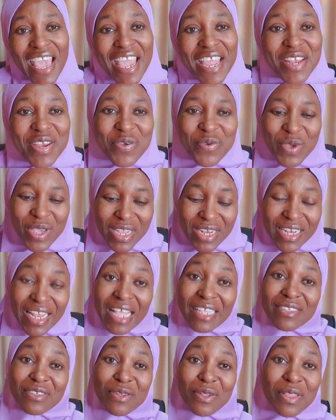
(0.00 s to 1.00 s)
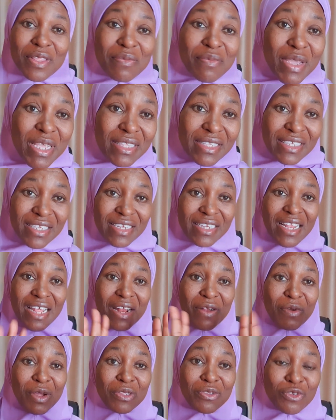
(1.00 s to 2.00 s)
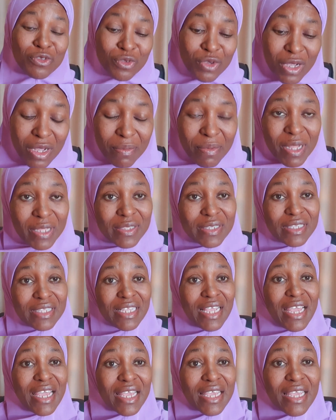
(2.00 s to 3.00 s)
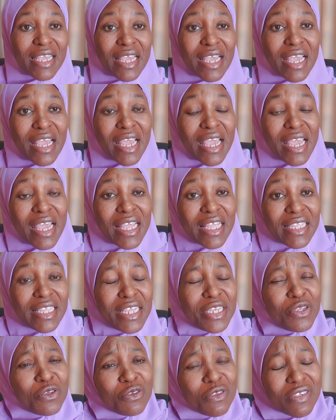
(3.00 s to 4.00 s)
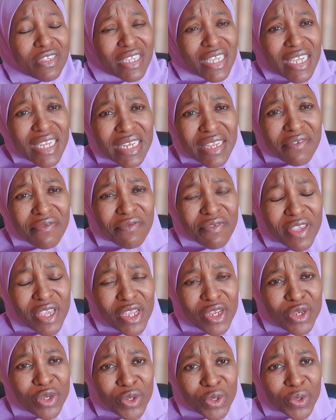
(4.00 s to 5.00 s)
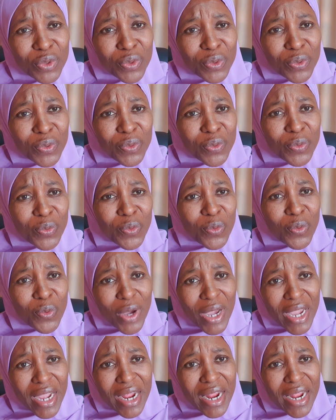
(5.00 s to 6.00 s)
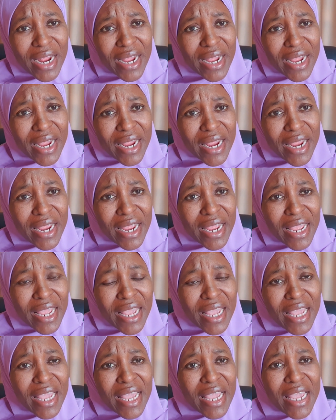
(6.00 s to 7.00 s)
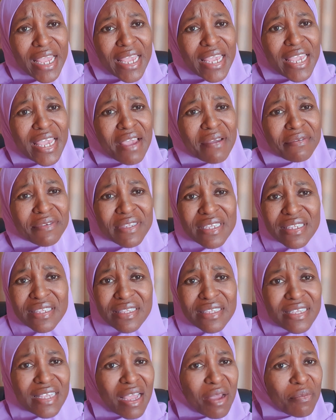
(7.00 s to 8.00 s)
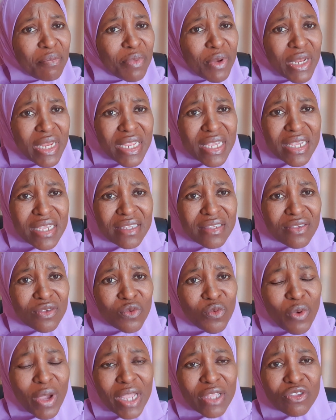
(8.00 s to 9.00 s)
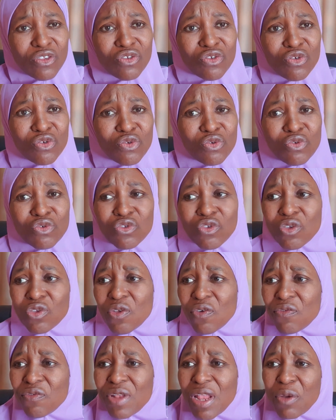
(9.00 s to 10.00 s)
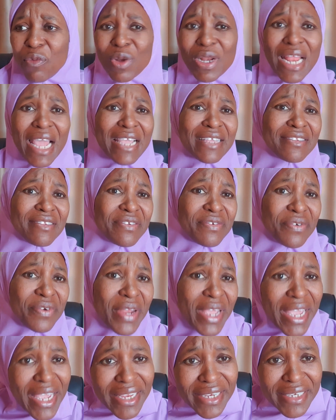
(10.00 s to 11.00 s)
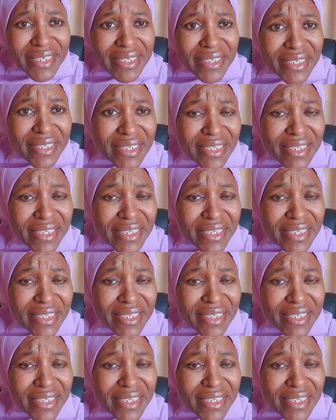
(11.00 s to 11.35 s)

Anyway, that's not the main thing that I want to talk about today. Did you see the video where EFCC and police went to sort of like, whether it's raid,